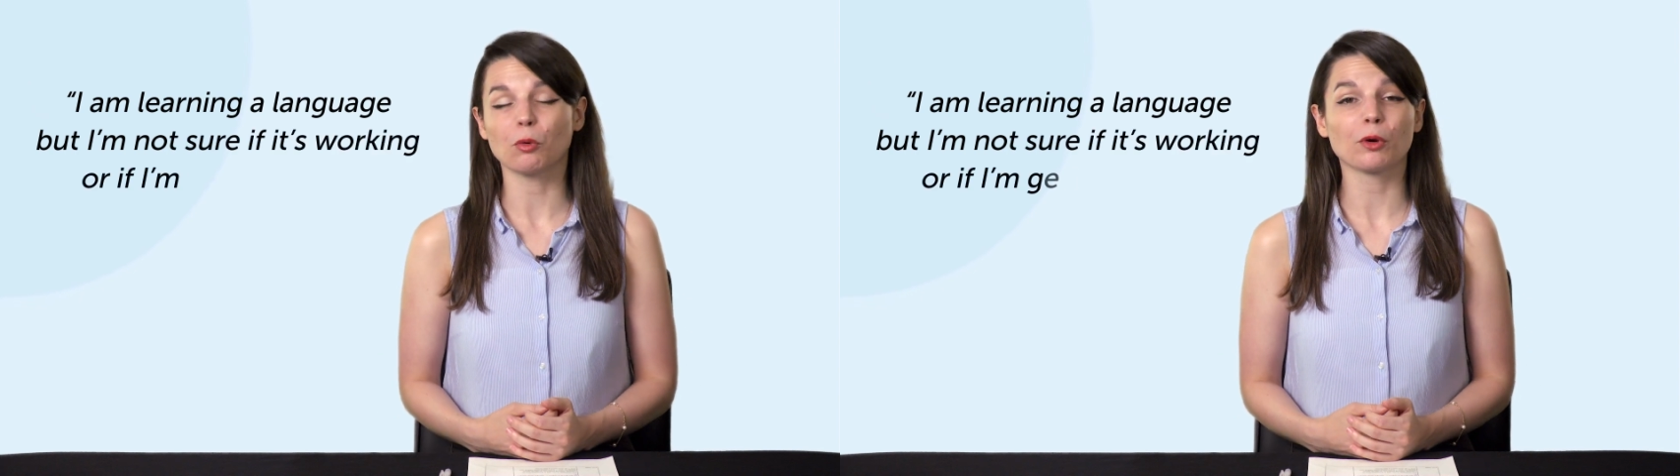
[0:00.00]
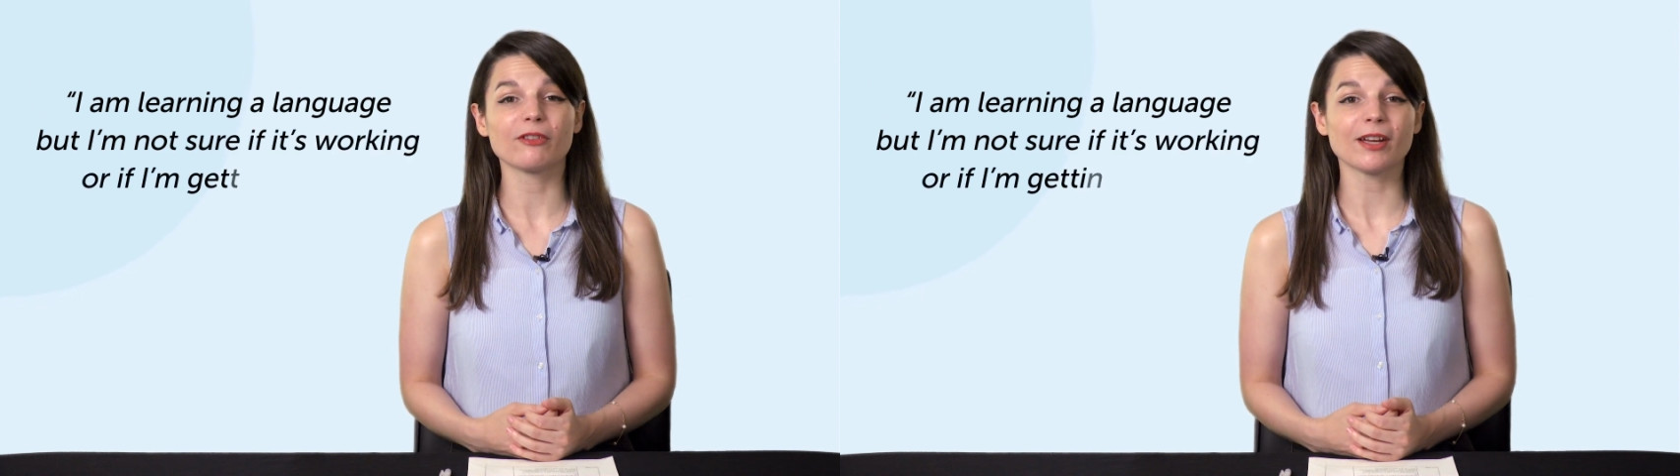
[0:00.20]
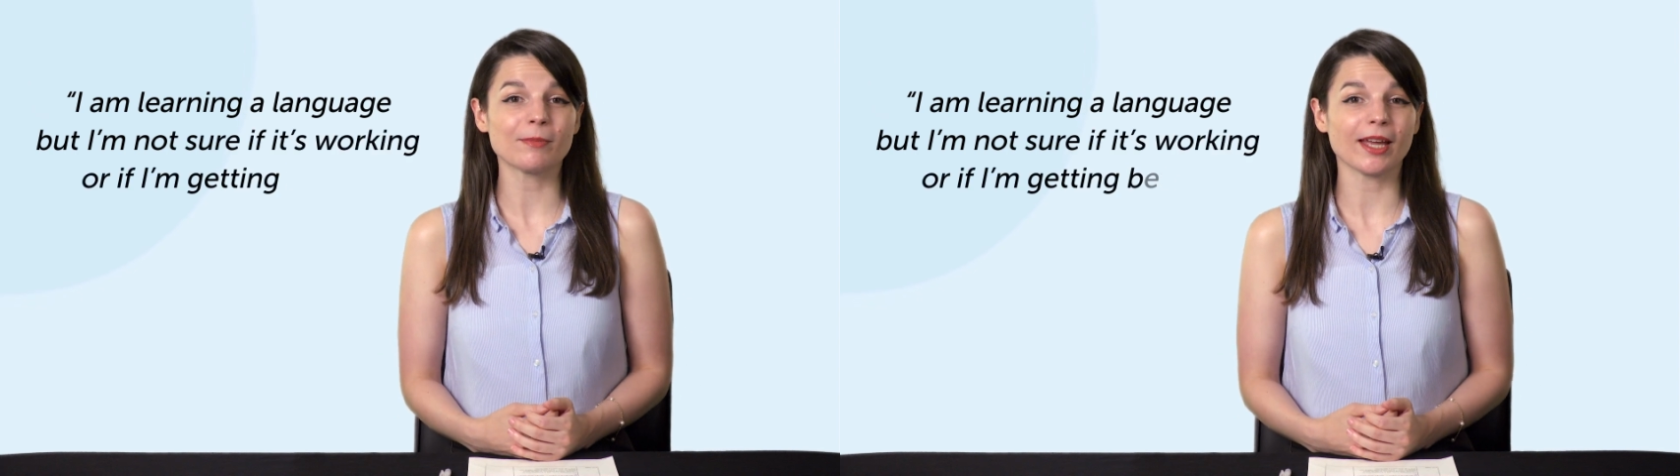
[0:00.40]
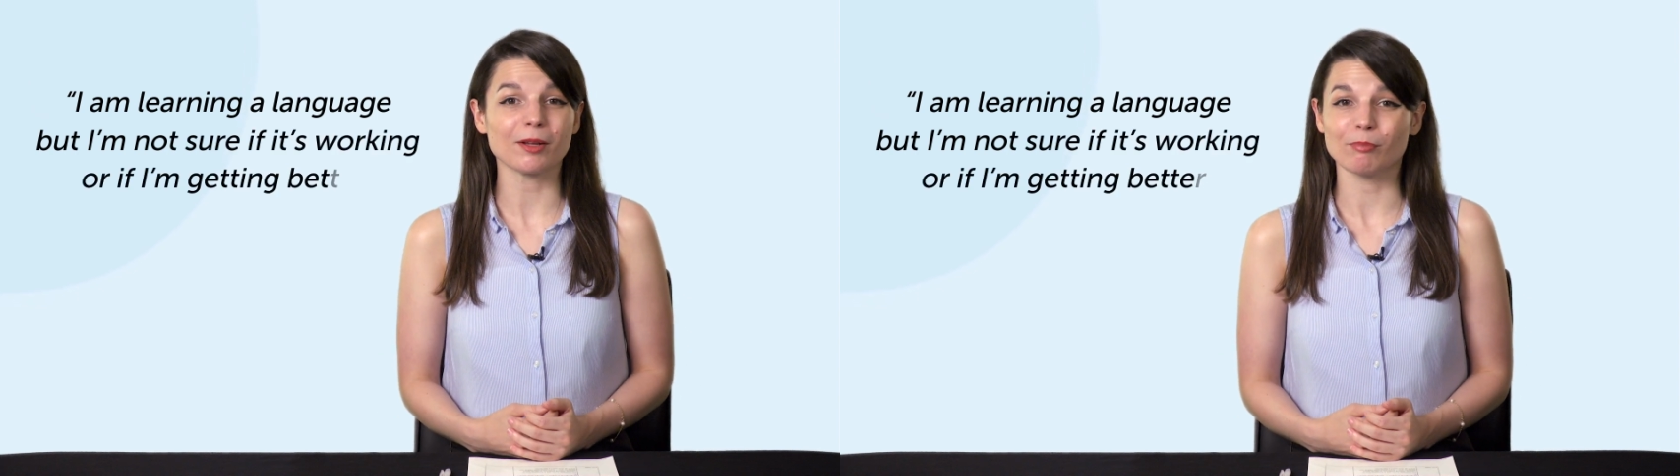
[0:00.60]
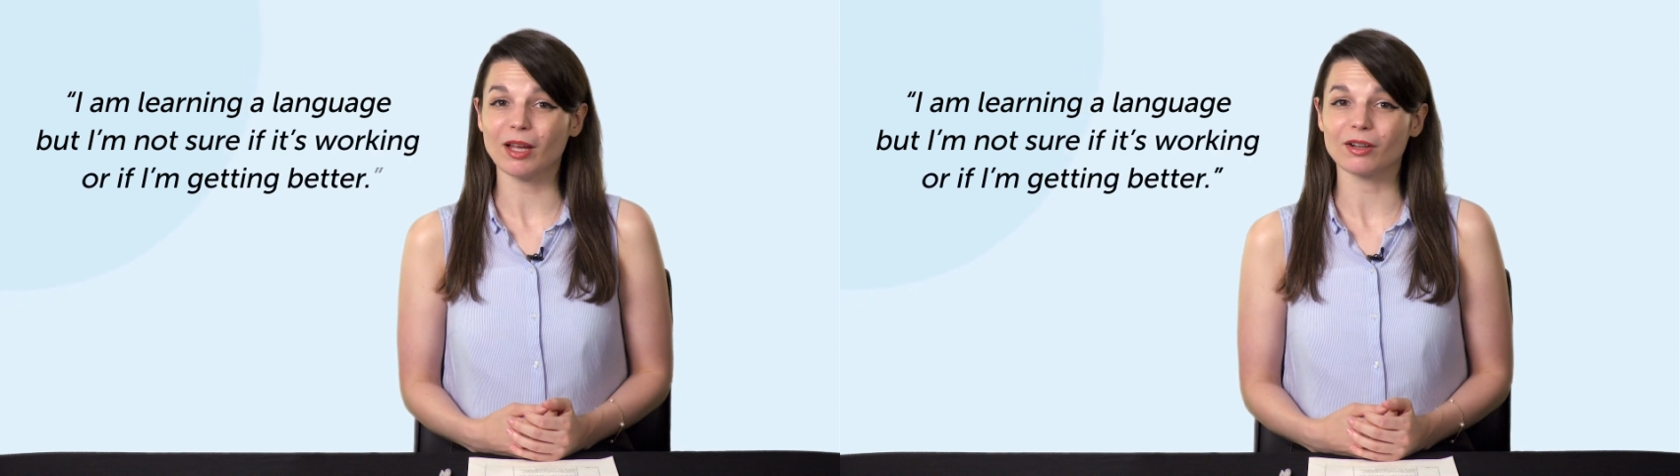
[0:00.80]
or if I'm
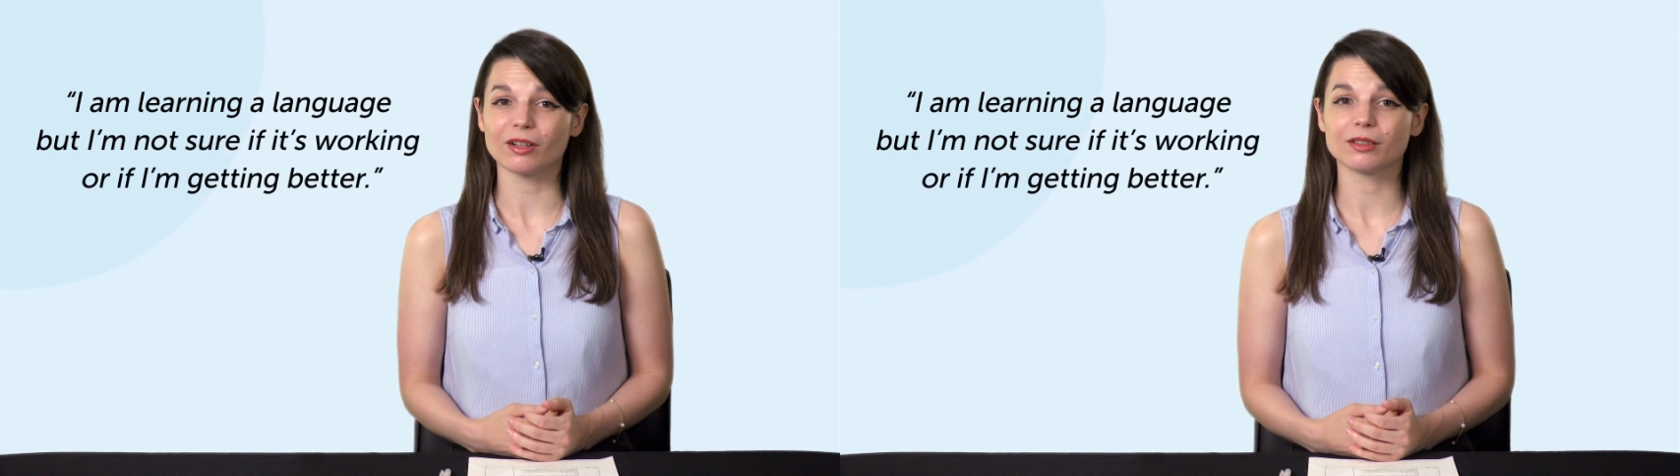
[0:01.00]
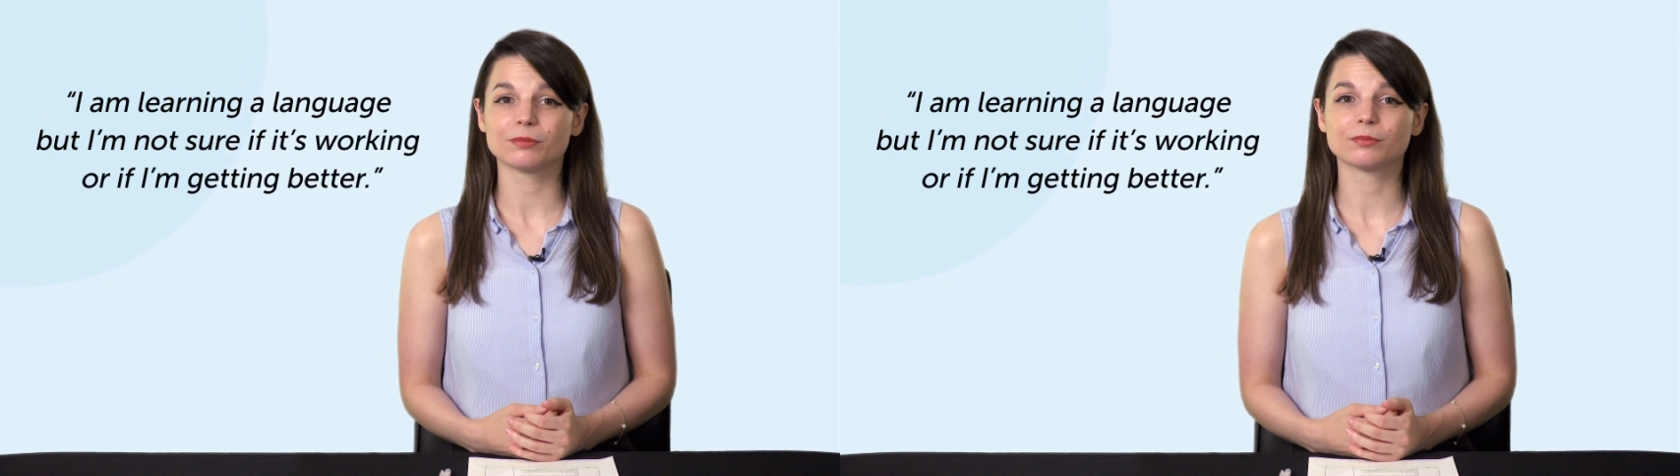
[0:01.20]
getting better.